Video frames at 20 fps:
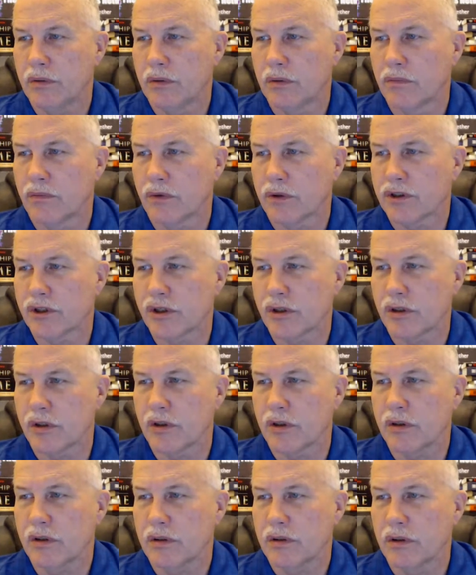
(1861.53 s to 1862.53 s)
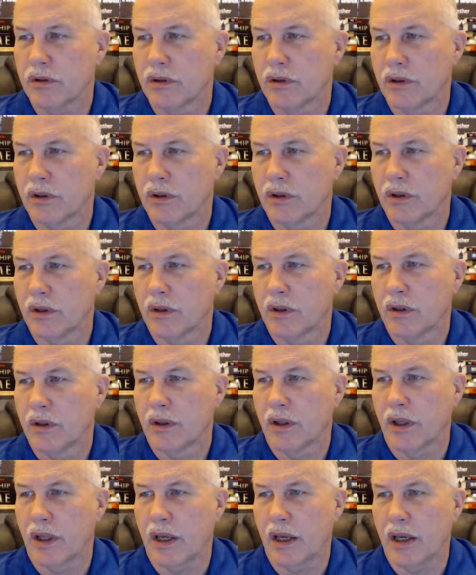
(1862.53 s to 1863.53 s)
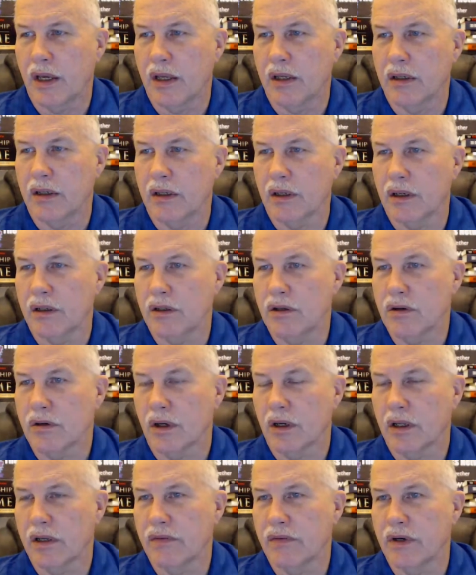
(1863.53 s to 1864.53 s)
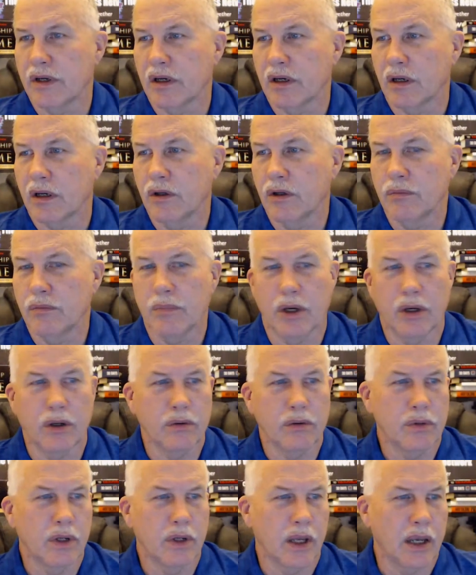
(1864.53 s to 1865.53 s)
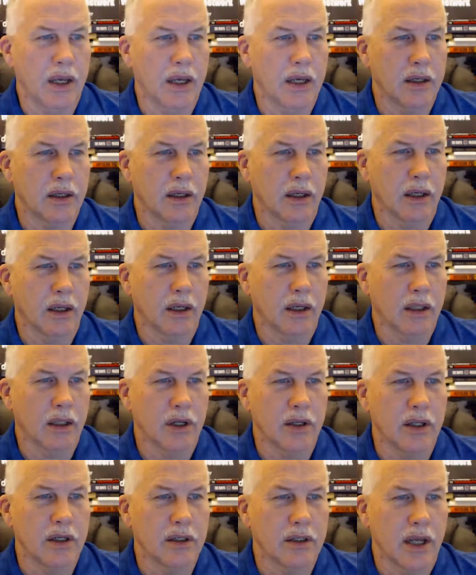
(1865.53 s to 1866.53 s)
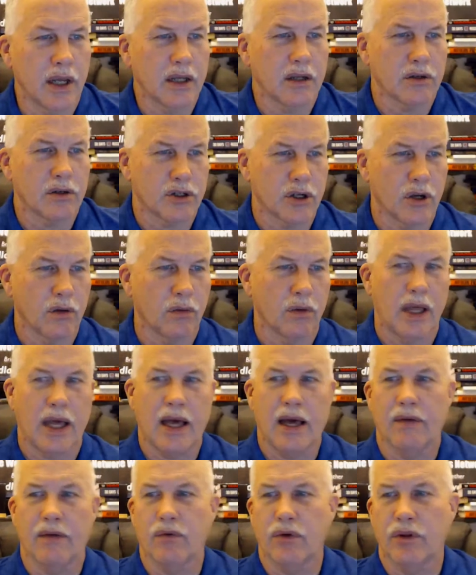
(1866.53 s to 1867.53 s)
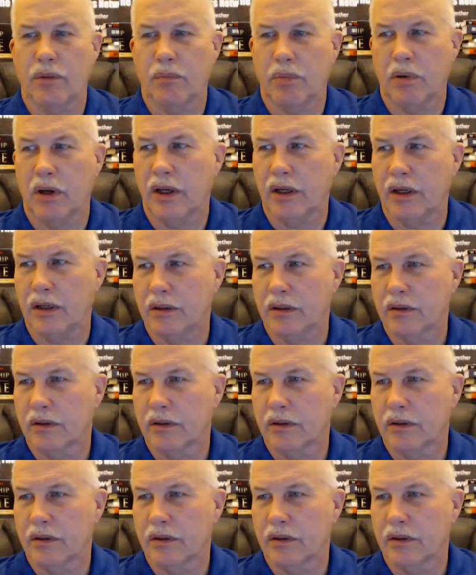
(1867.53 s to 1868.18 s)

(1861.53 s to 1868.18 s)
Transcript: for sure, and you could leave it in a loop mode and then take your show live with it playing.